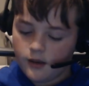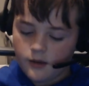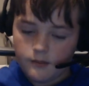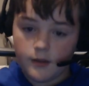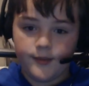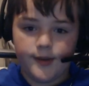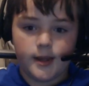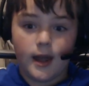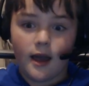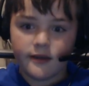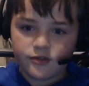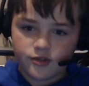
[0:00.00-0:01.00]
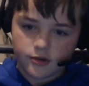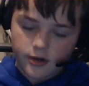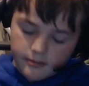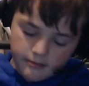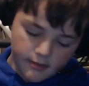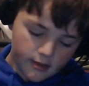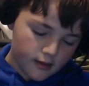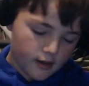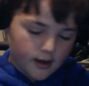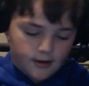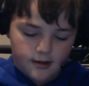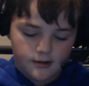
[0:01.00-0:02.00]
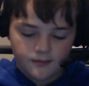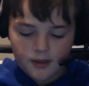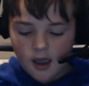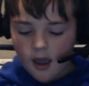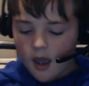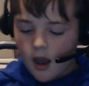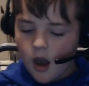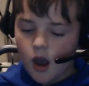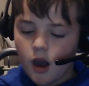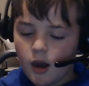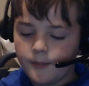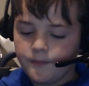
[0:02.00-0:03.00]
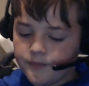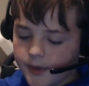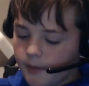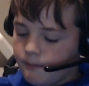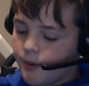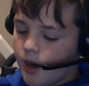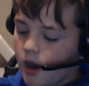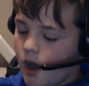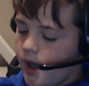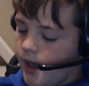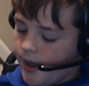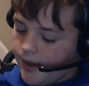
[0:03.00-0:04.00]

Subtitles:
maybe a live stream, I don't know. But